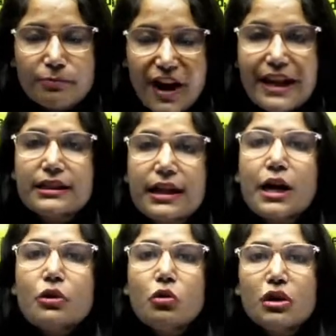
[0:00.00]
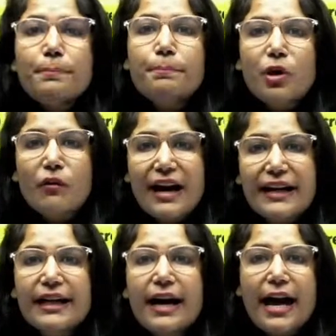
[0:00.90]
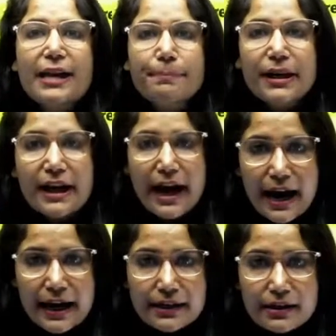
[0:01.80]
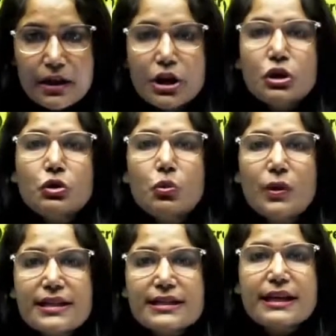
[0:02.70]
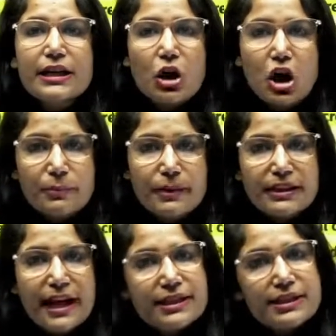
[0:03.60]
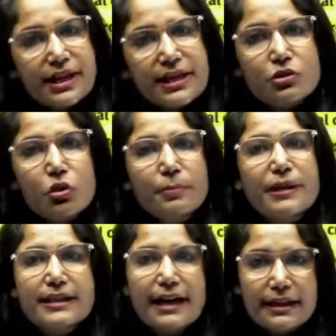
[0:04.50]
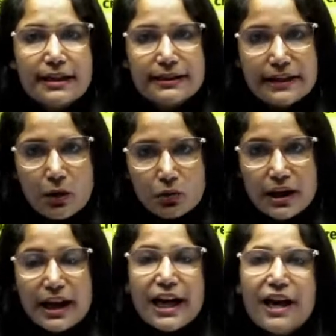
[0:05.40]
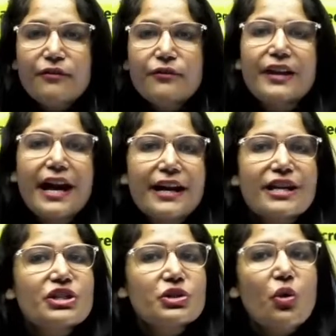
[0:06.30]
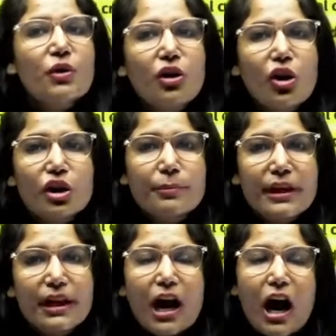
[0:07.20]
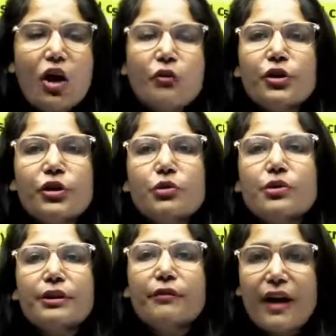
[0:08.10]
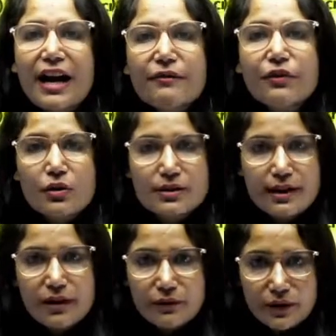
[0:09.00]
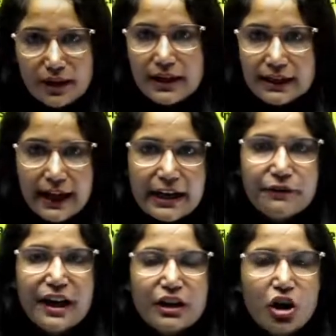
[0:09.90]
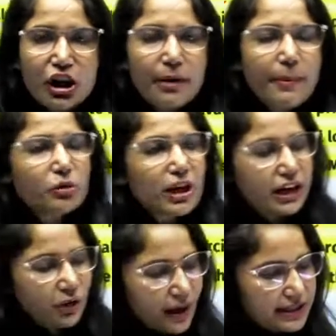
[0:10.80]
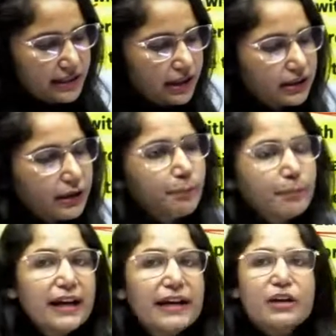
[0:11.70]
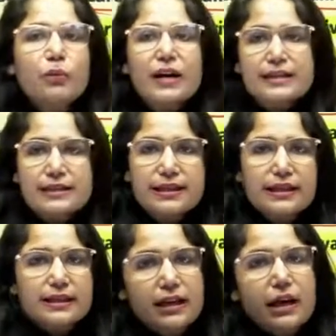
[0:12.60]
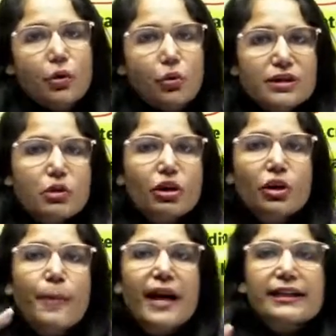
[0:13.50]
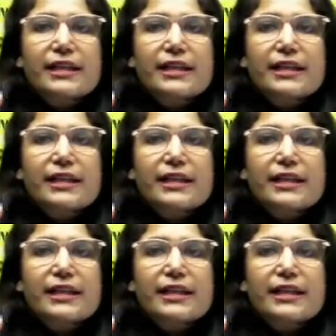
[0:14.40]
wealth could provide a helping hand towards the economy, that things could be settled down. If there is no economy, how would you revive yourself? Like we are talking about the investor, the big investors who is occupying